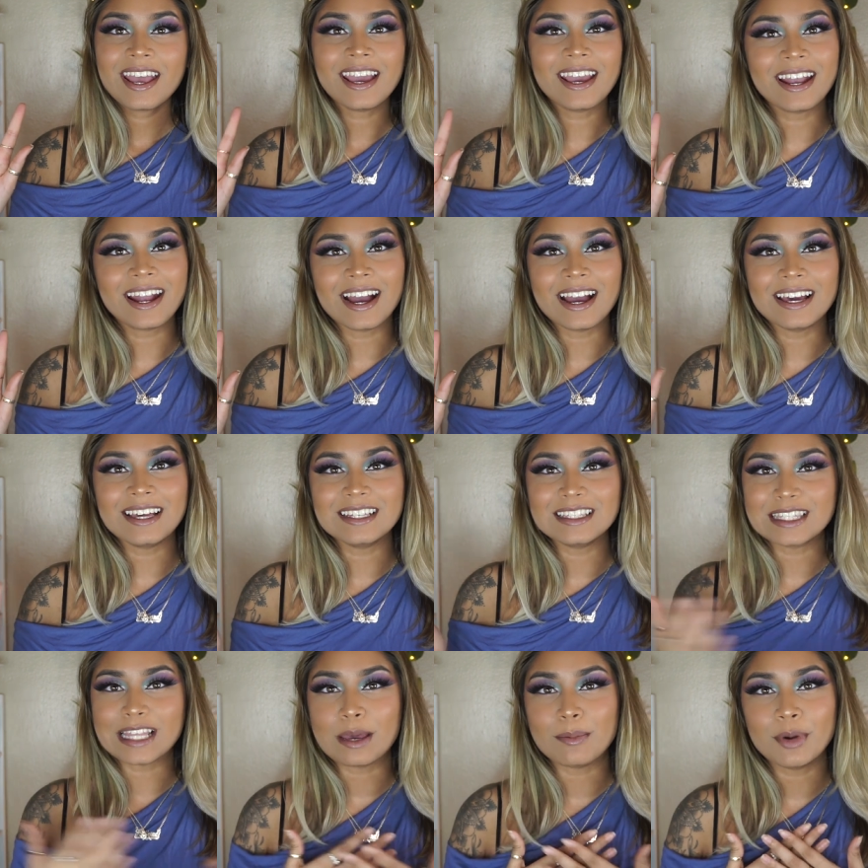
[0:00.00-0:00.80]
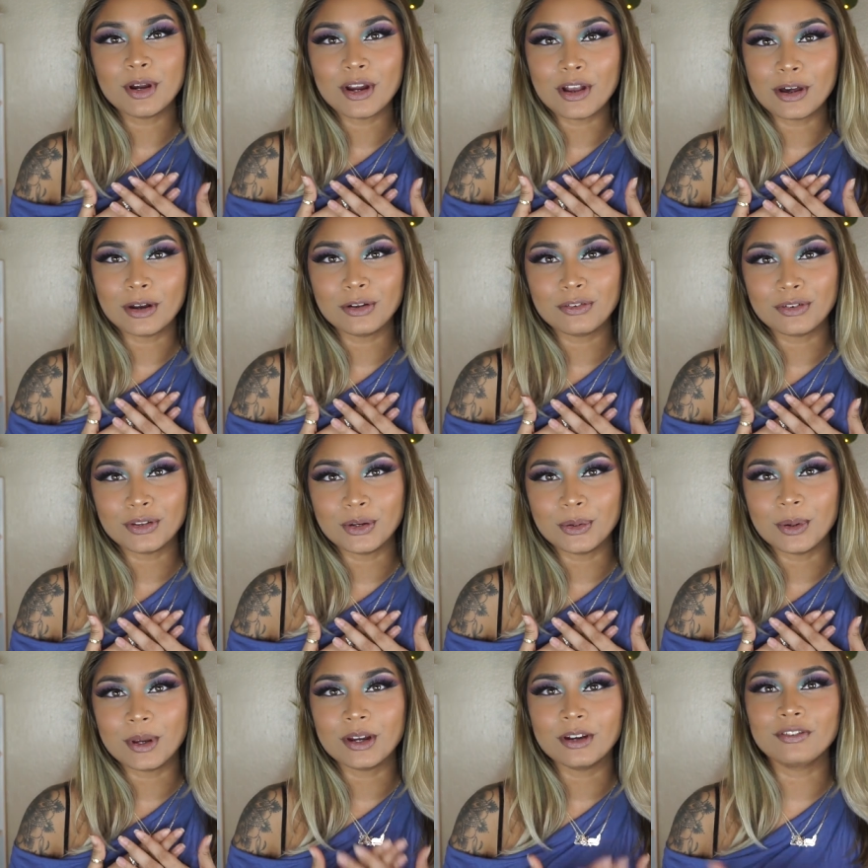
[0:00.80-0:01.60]
Hey guys, I'm Ariana if
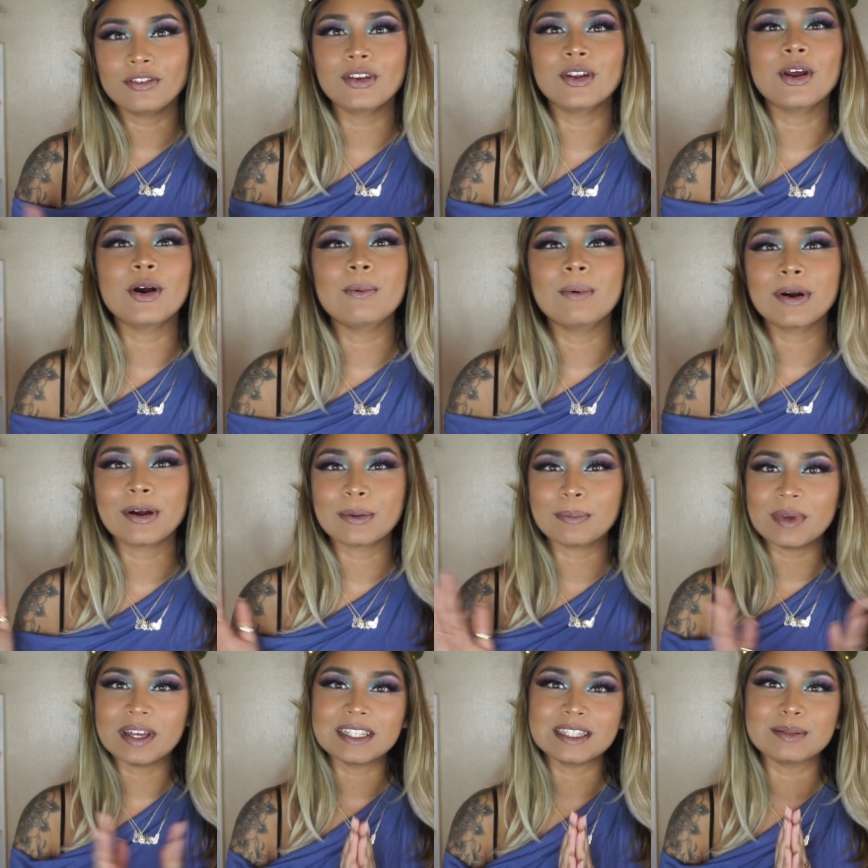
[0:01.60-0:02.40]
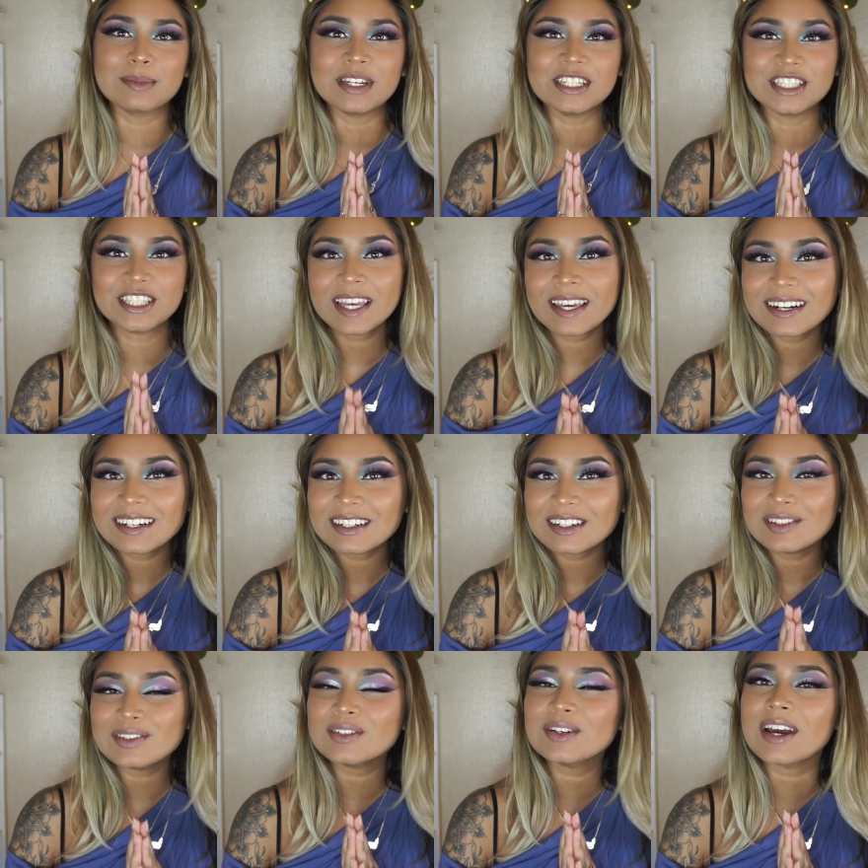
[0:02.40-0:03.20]
you're new here. If you're not, welcome back to my
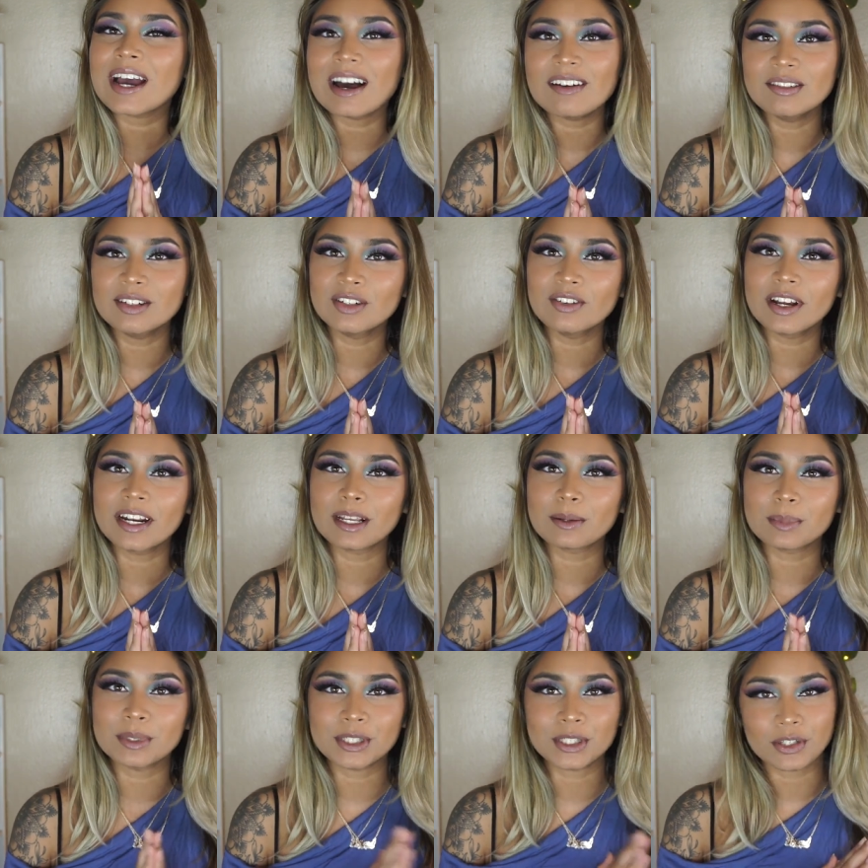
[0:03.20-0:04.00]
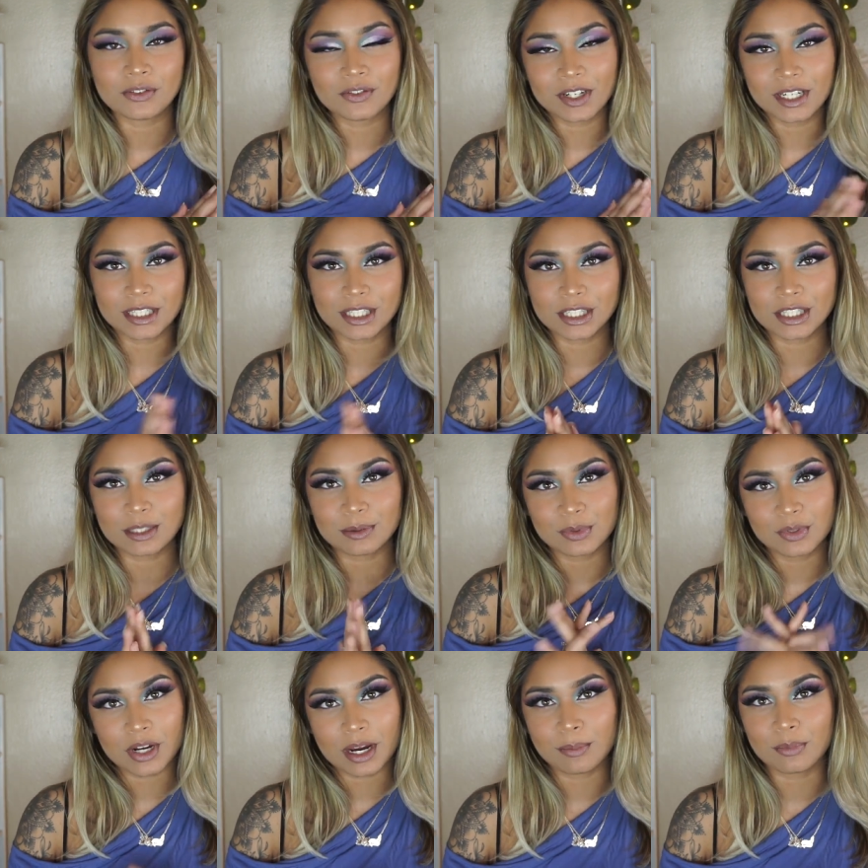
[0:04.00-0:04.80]
channel. If you haven't already, please don't forget to
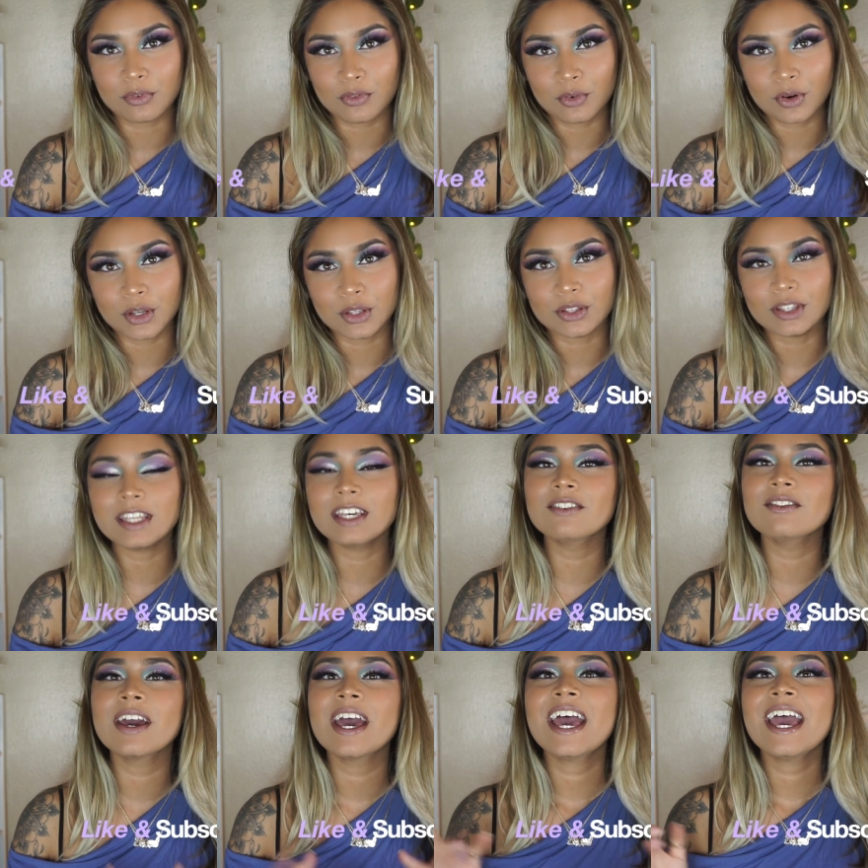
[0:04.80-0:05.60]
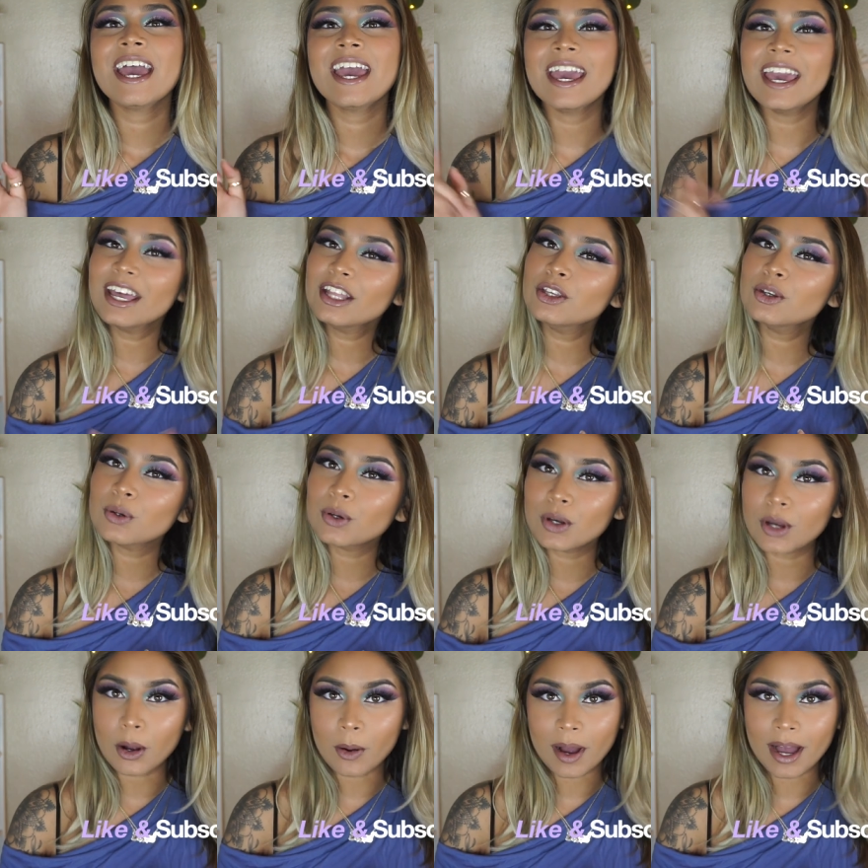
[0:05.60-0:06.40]
subscribe before you leave. And you
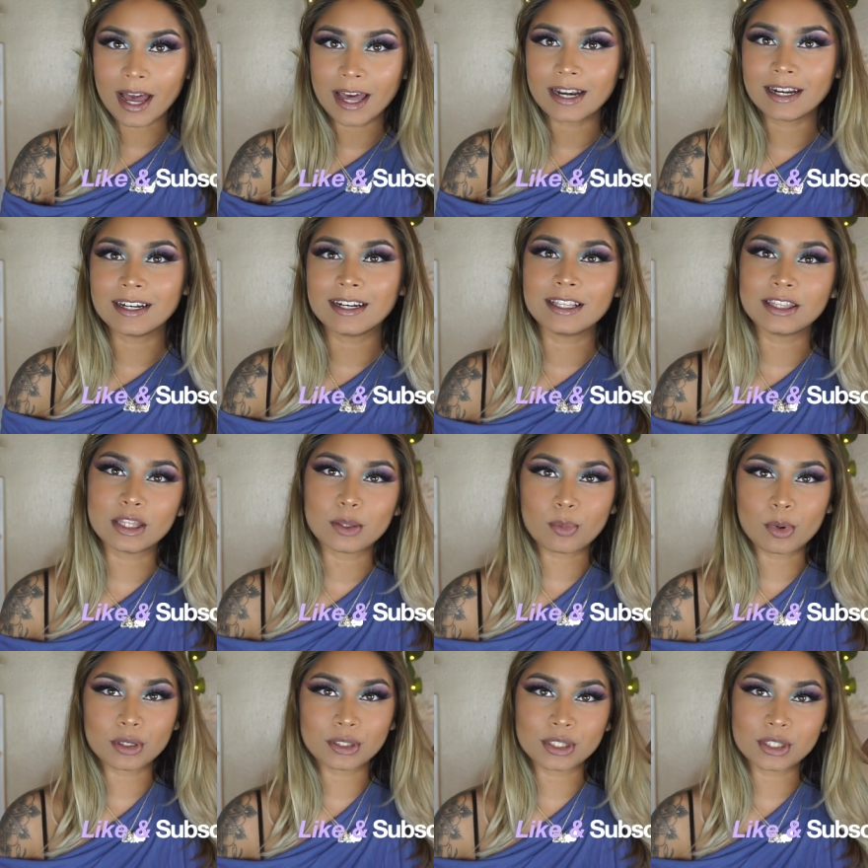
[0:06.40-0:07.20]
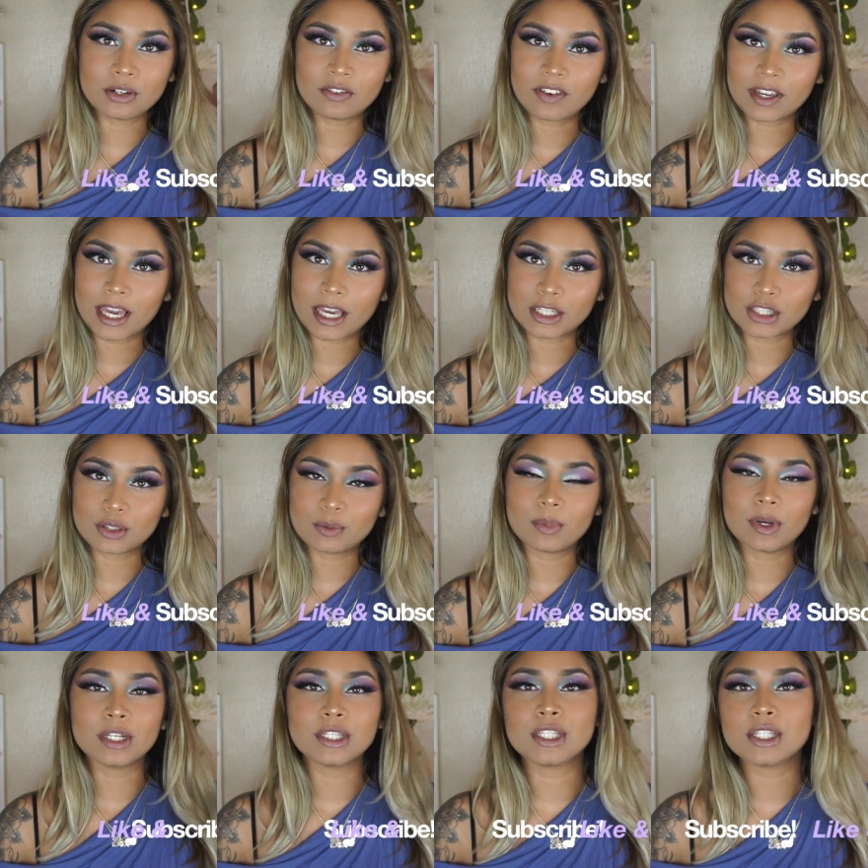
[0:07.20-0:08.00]
can go ahead and hit the post
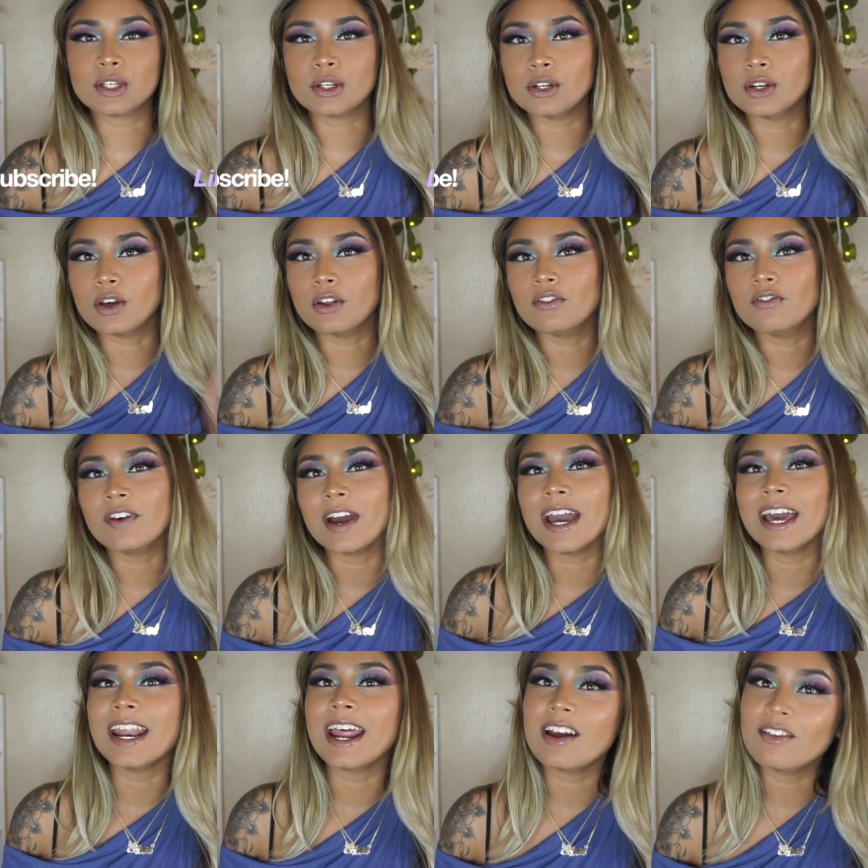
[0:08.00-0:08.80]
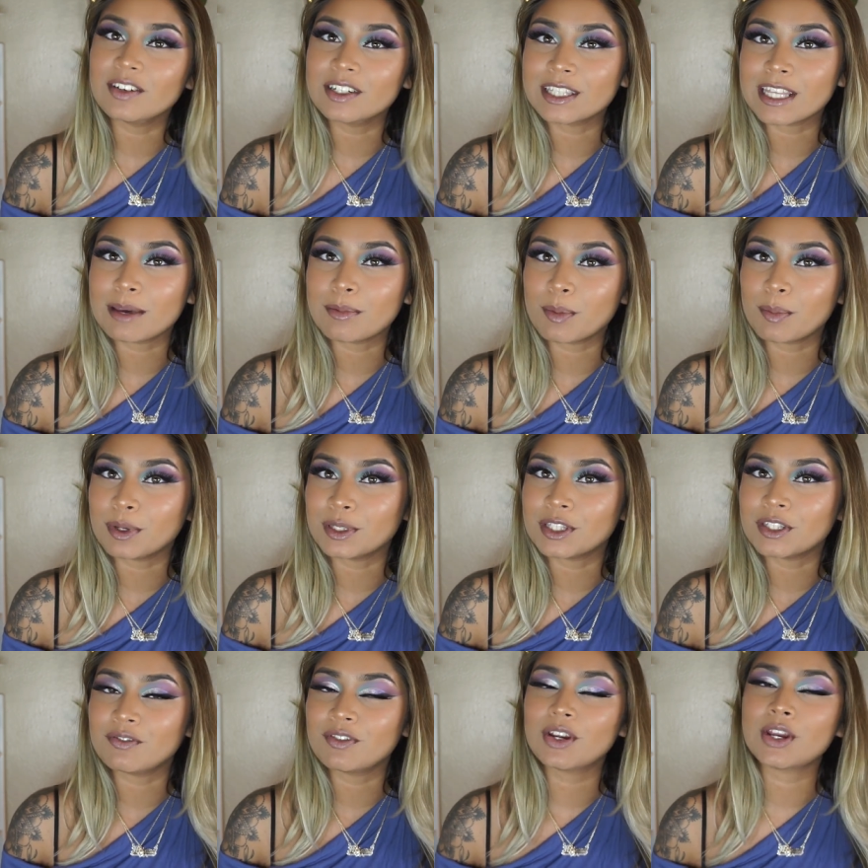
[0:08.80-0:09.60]
notification bell so you're notified every time I
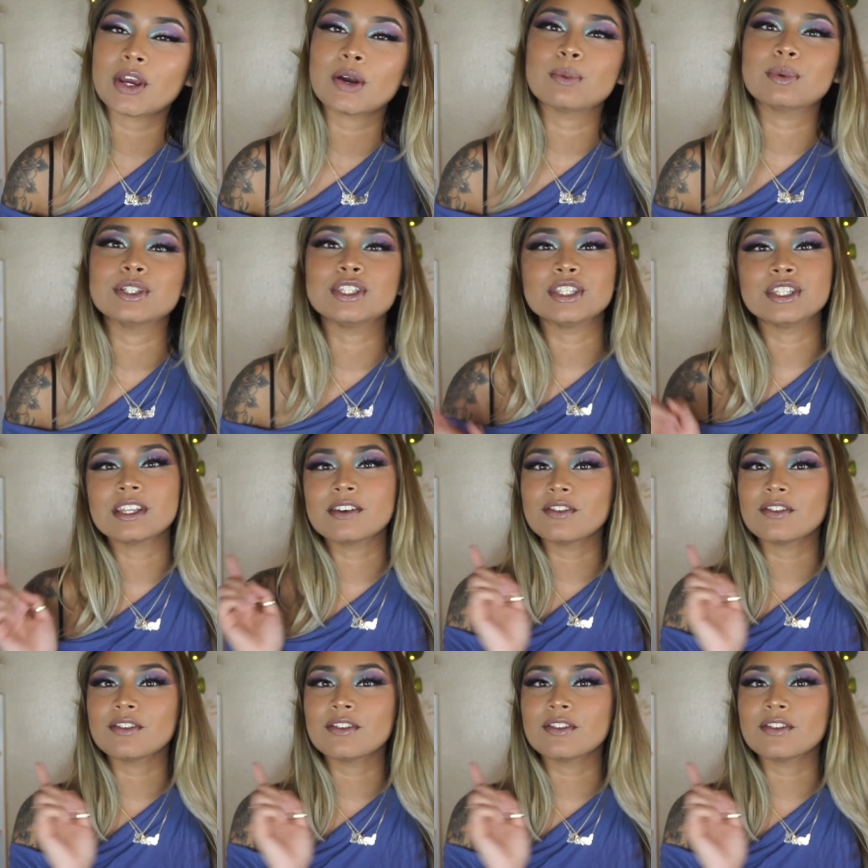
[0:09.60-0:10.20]
post a video, which is